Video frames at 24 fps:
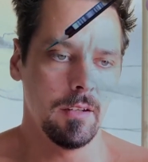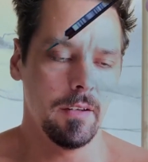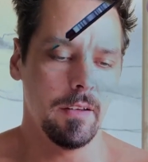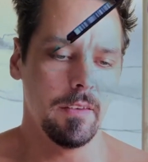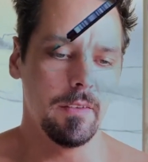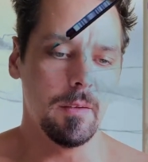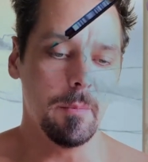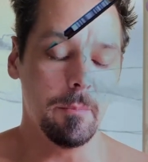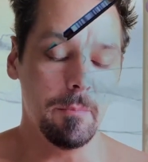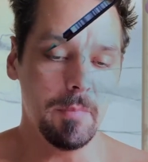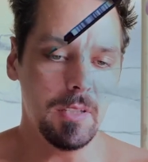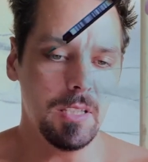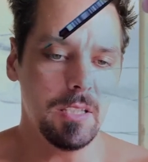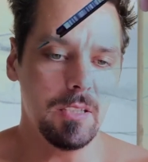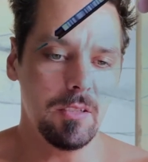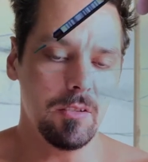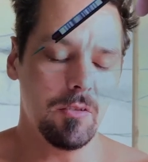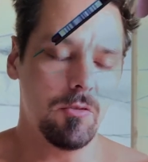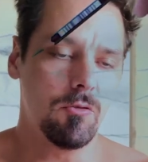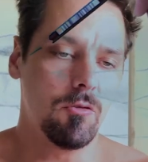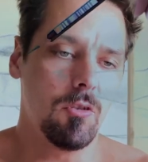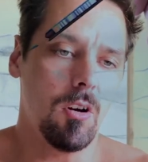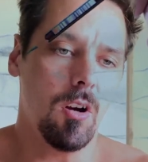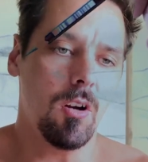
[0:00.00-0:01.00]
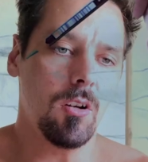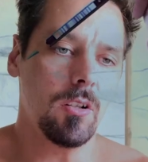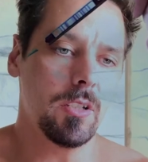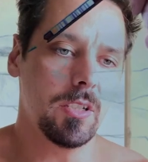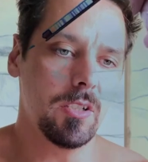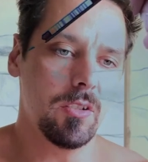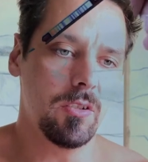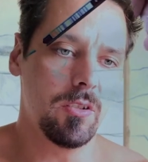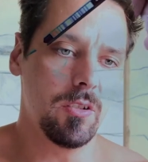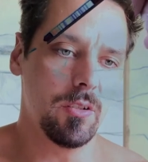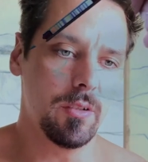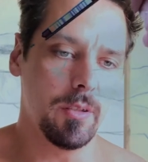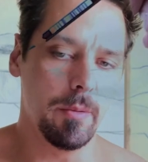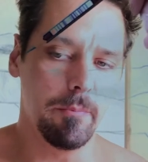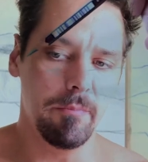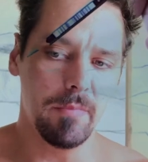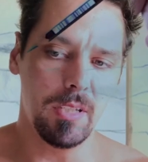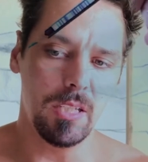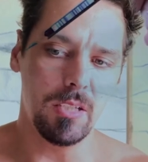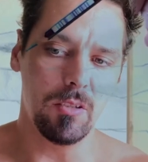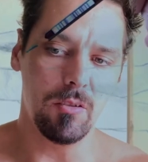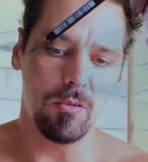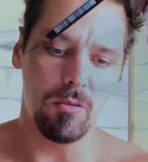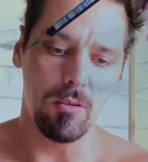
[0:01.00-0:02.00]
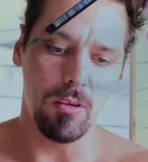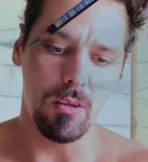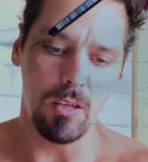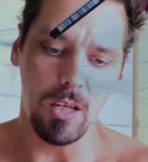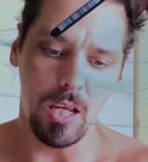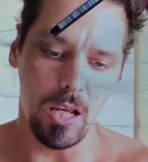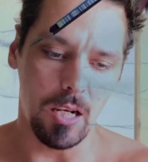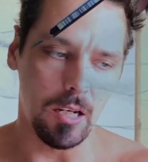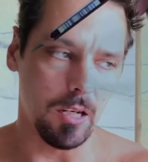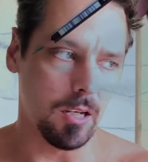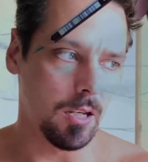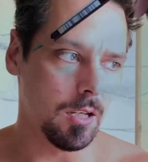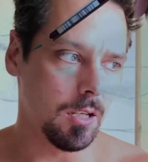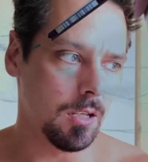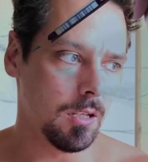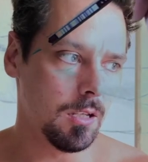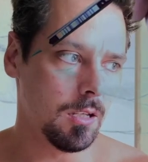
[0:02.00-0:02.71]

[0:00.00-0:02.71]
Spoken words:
And the means, drawing is just the means to the end.